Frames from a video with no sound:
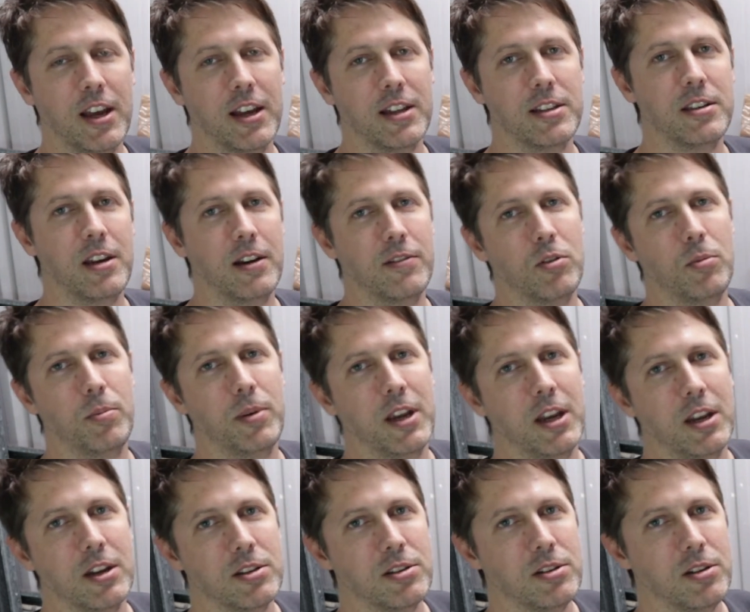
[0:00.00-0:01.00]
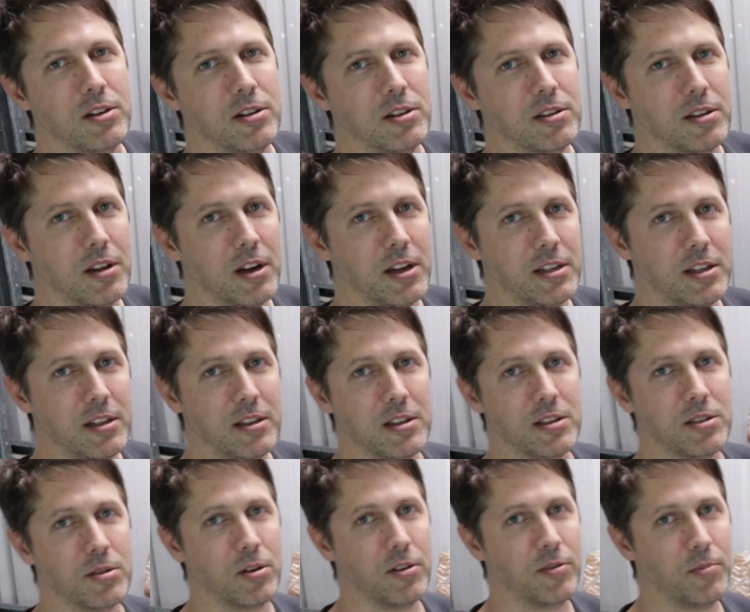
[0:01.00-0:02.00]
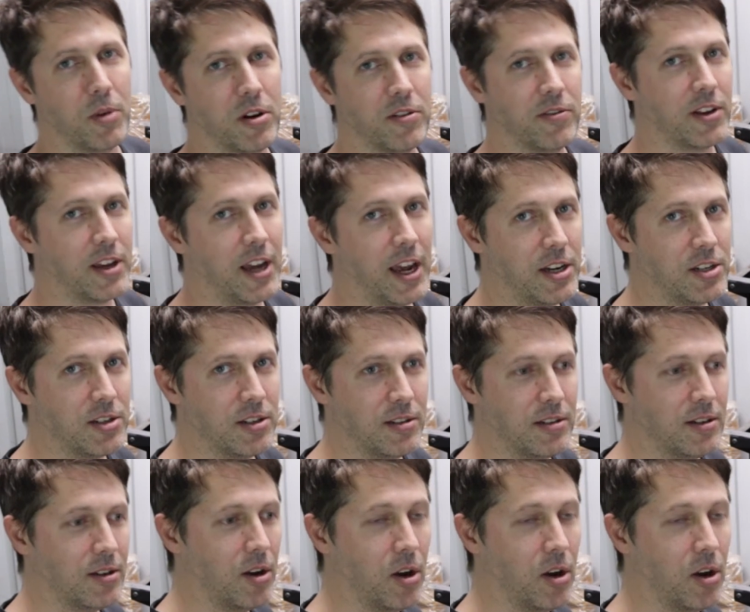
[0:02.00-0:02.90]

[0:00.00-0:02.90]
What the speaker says: had several beginner students that I did this sort of modification